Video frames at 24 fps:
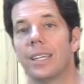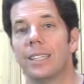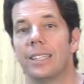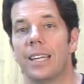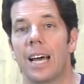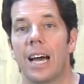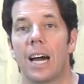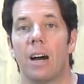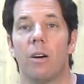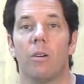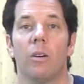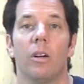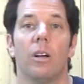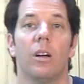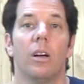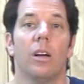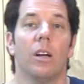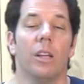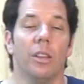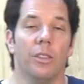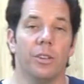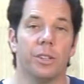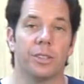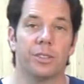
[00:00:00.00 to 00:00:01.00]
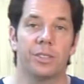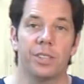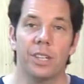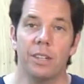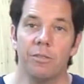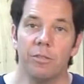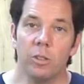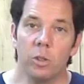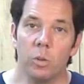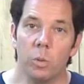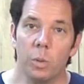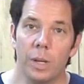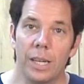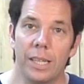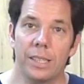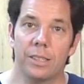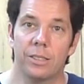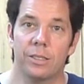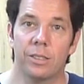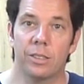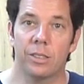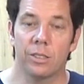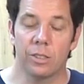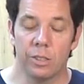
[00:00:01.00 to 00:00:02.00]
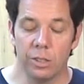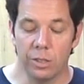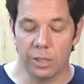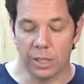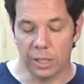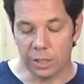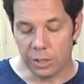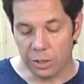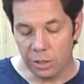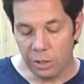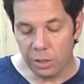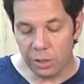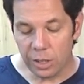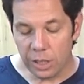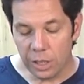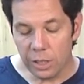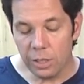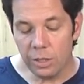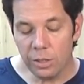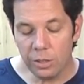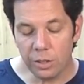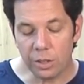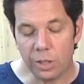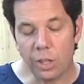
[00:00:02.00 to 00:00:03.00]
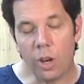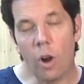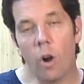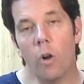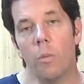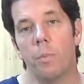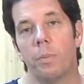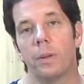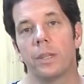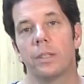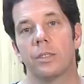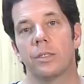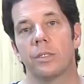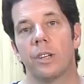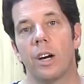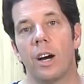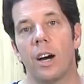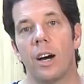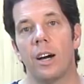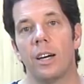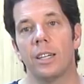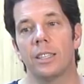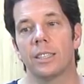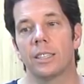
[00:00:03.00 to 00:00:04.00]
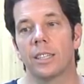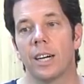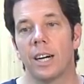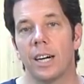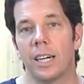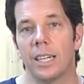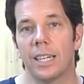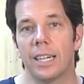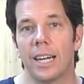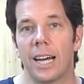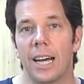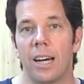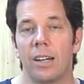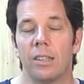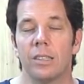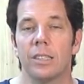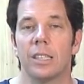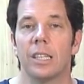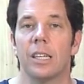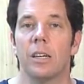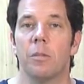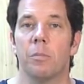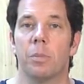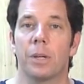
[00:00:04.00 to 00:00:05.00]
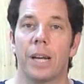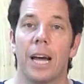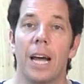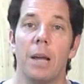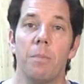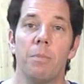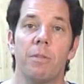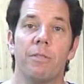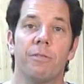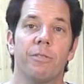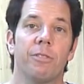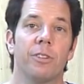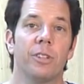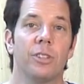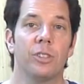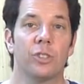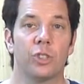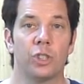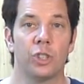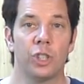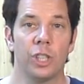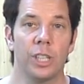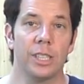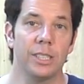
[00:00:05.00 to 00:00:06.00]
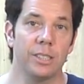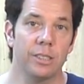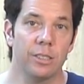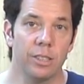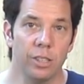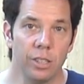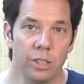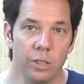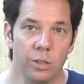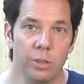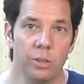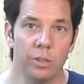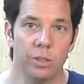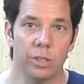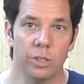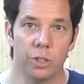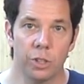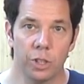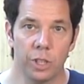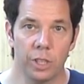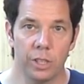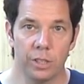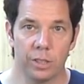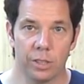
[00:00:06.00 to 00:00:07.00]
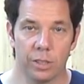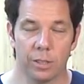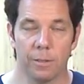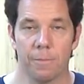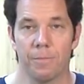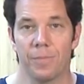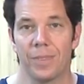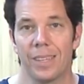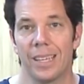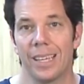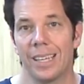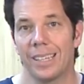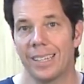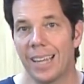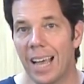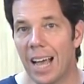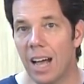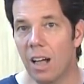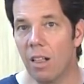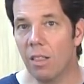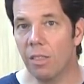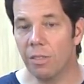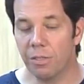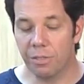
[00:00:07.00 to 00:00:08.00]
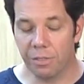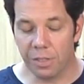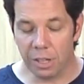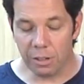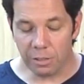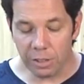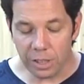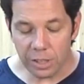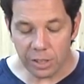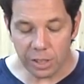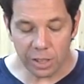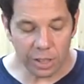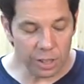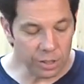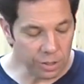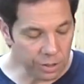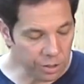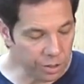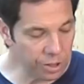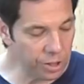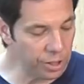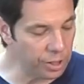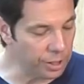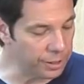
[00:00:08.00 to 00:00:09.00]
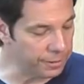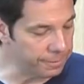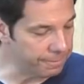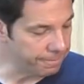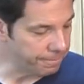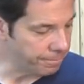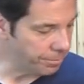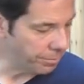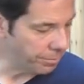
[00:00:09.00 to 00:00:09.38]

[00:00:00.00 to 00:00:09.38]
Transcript: Now, there's several ways to do this. You can use a coping saw and cut it out, but I prefer just to use a chisel. Now, there is a concern.